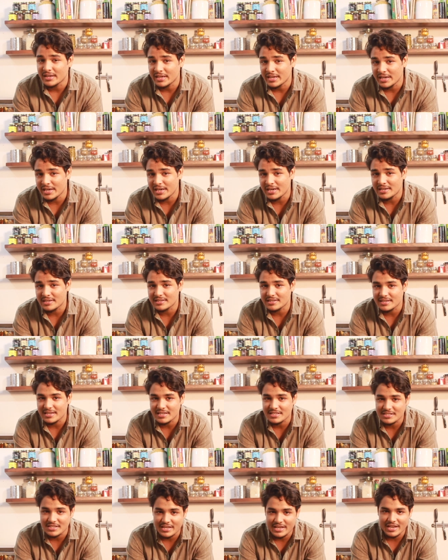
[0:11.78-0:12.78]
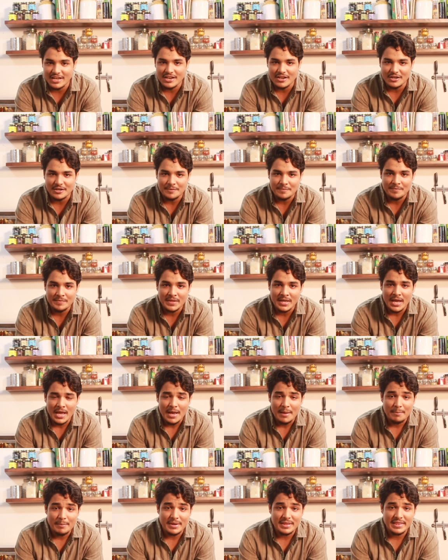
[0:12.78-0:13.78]
Heat is a killer.
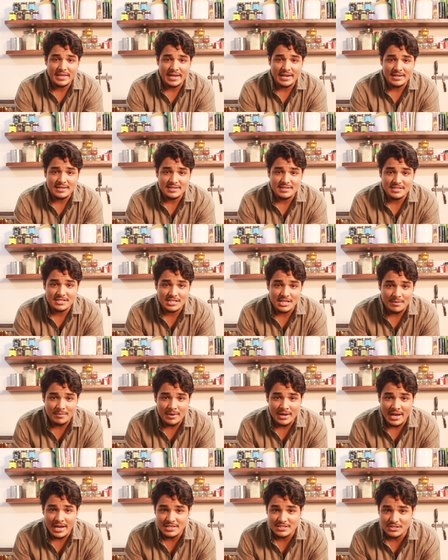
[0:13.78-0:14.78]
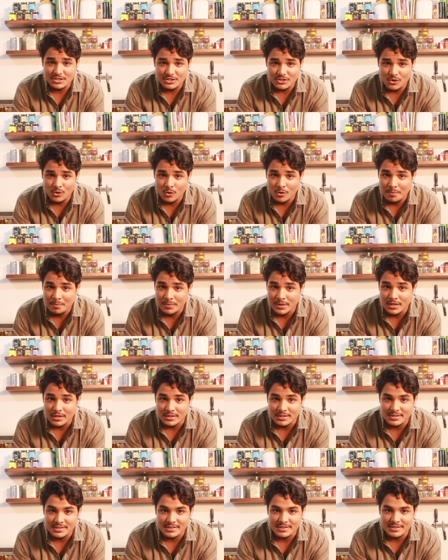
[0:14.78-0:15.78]
But then summer has its own
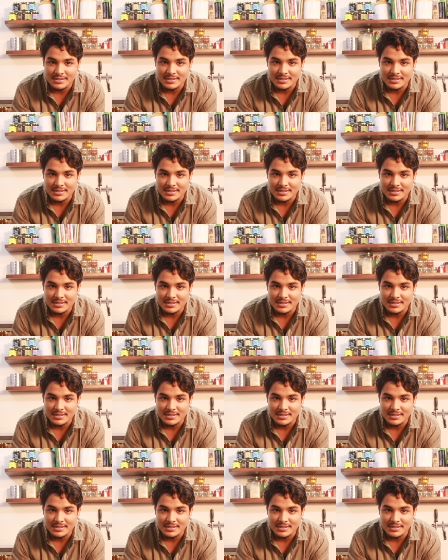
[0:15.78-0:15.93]
perks.